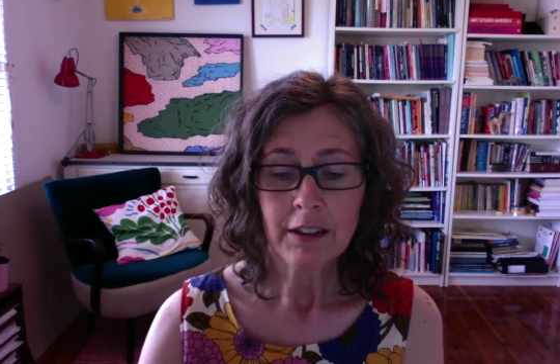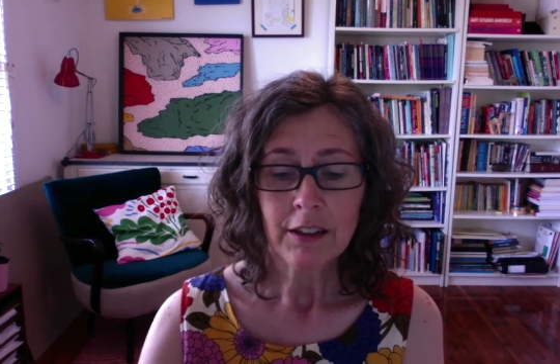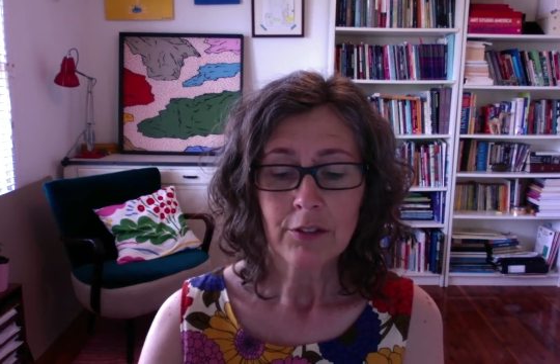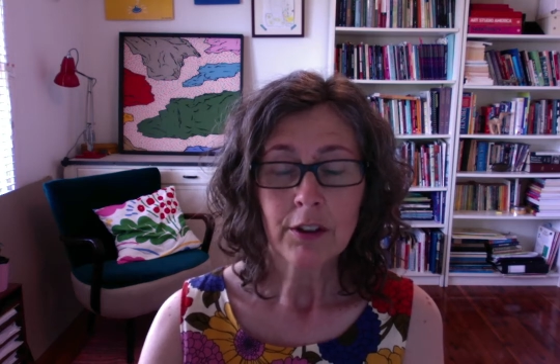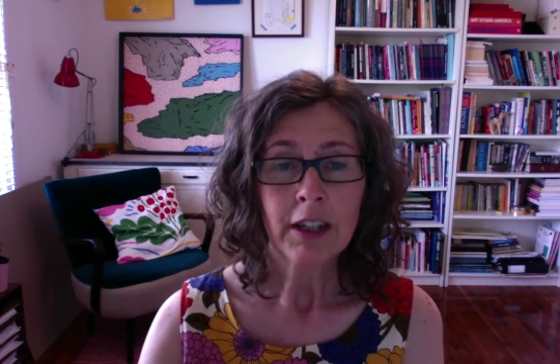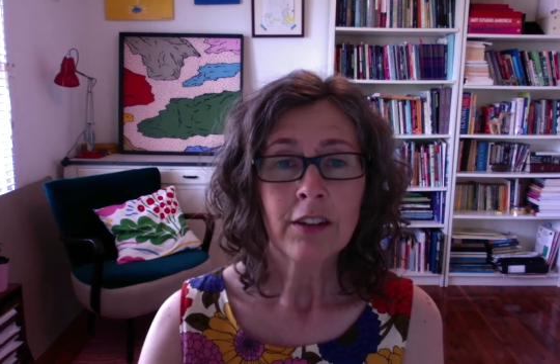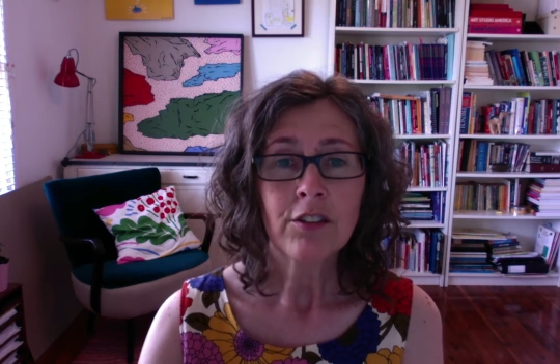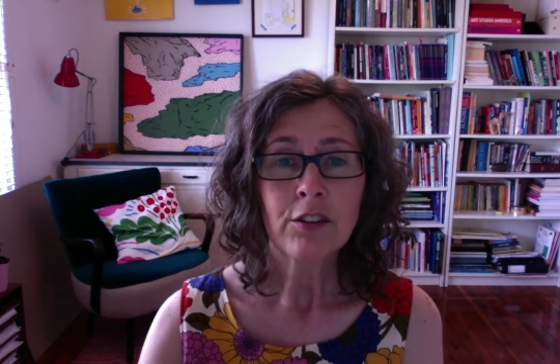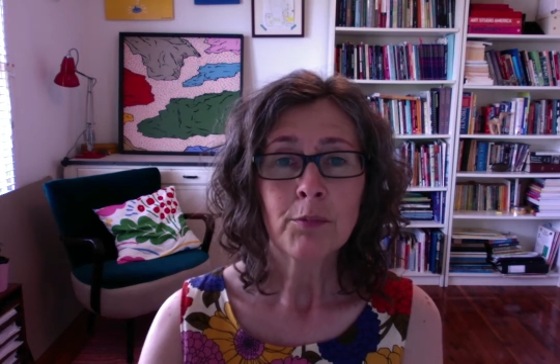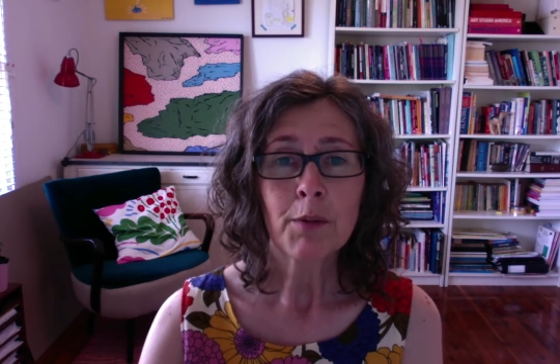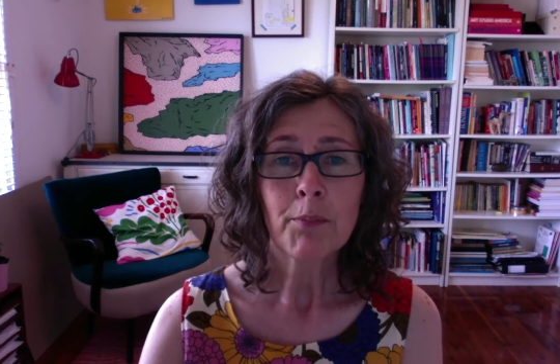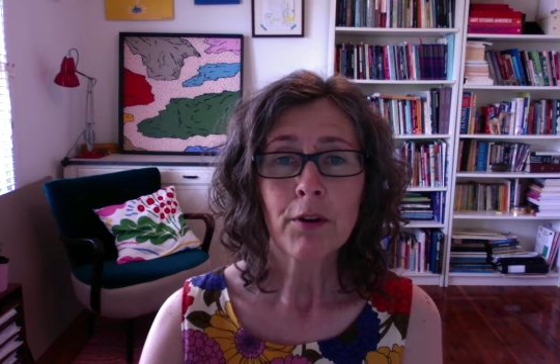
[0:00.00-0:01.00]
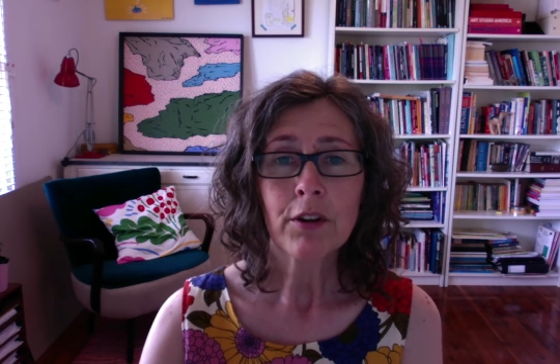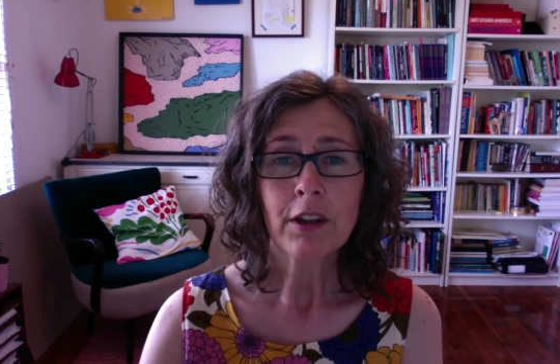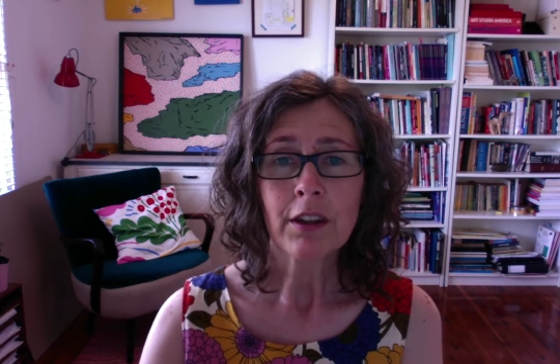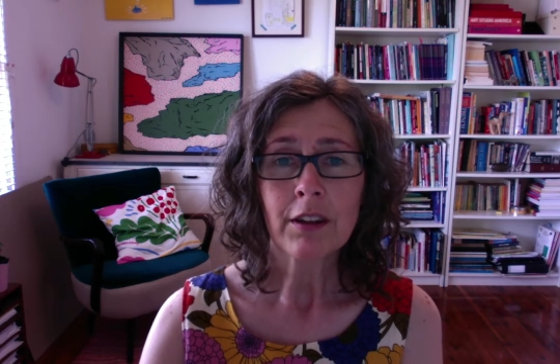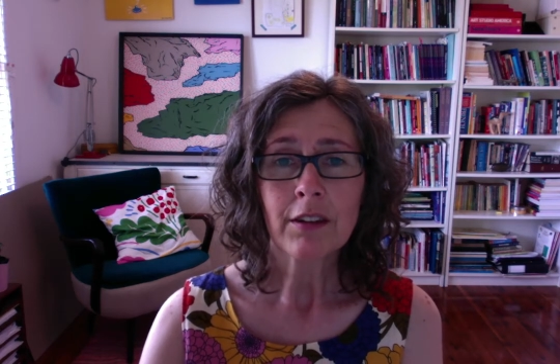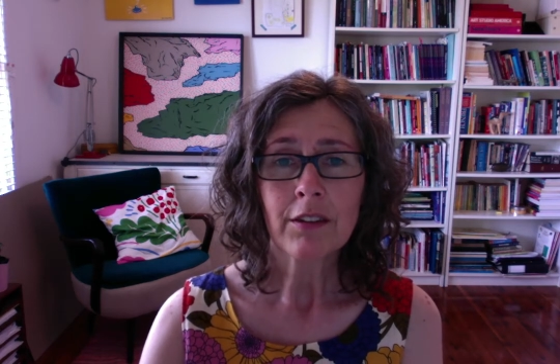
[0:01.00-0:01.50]
re entered my
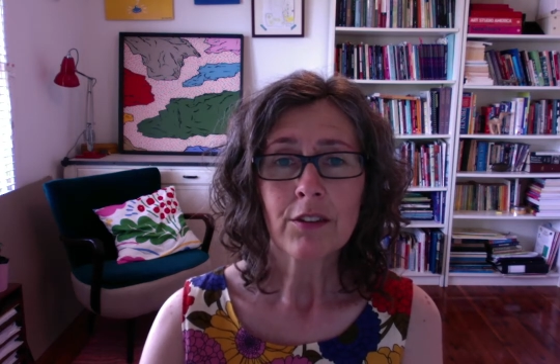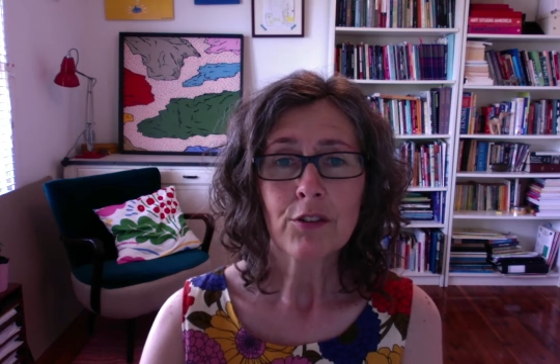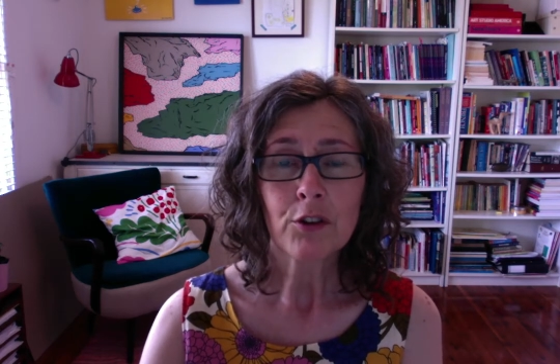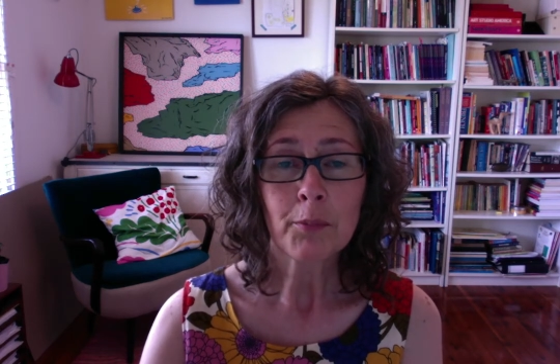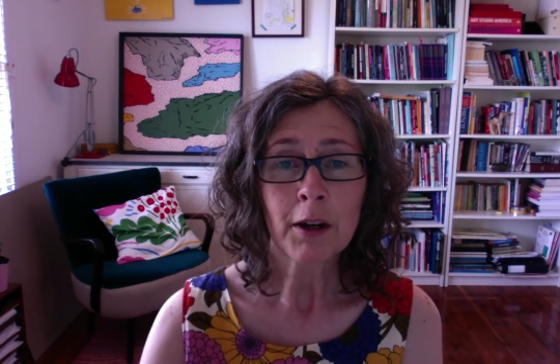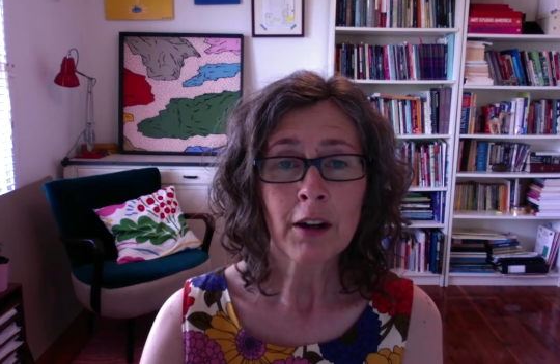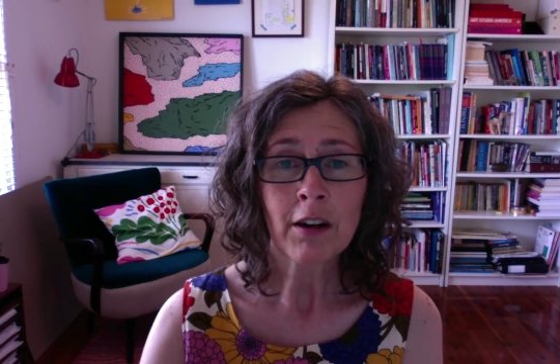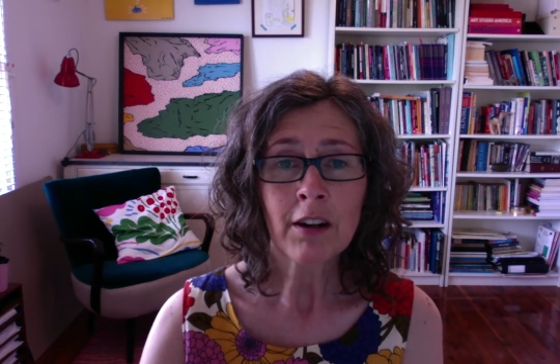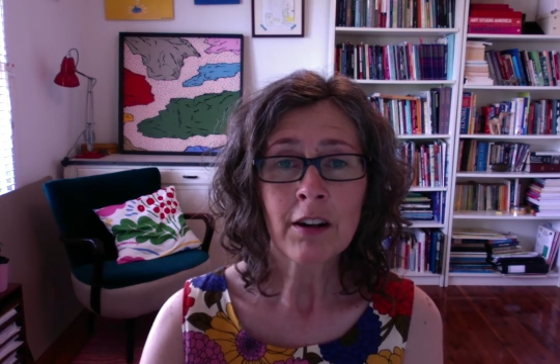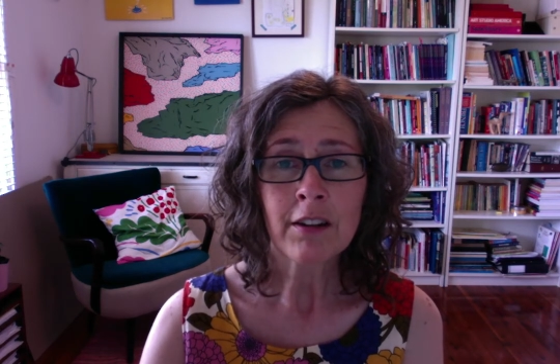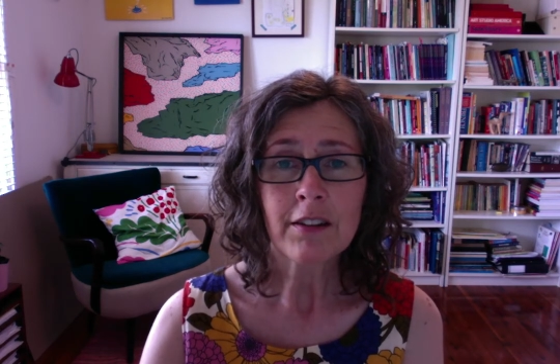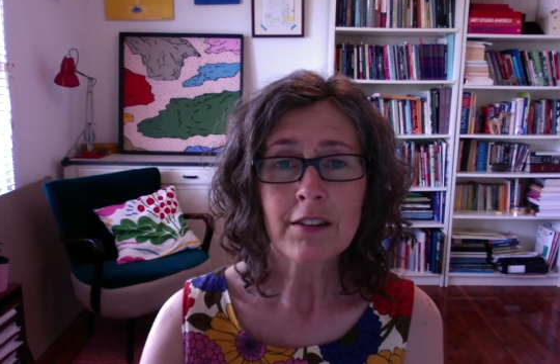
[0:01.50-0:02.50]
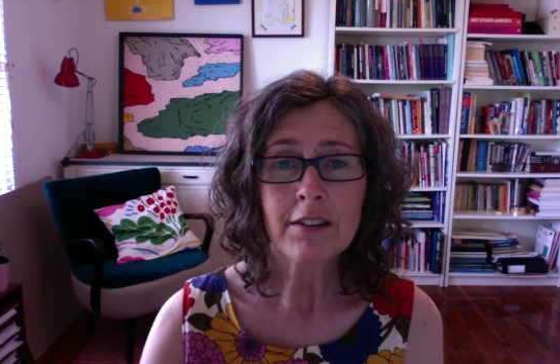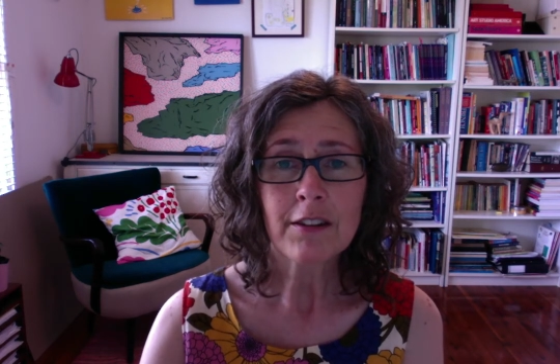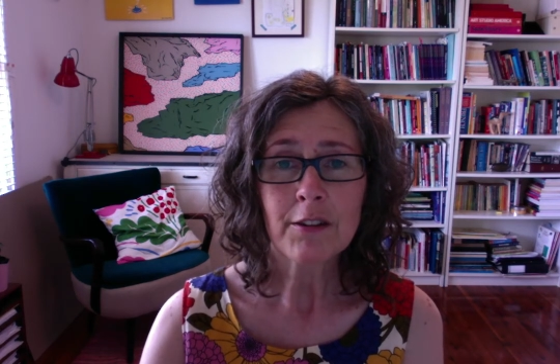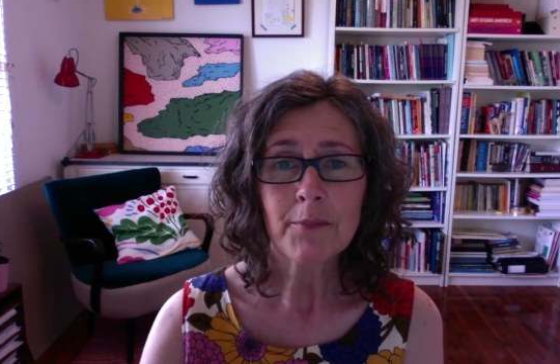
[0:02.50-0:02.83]
body through my eyes.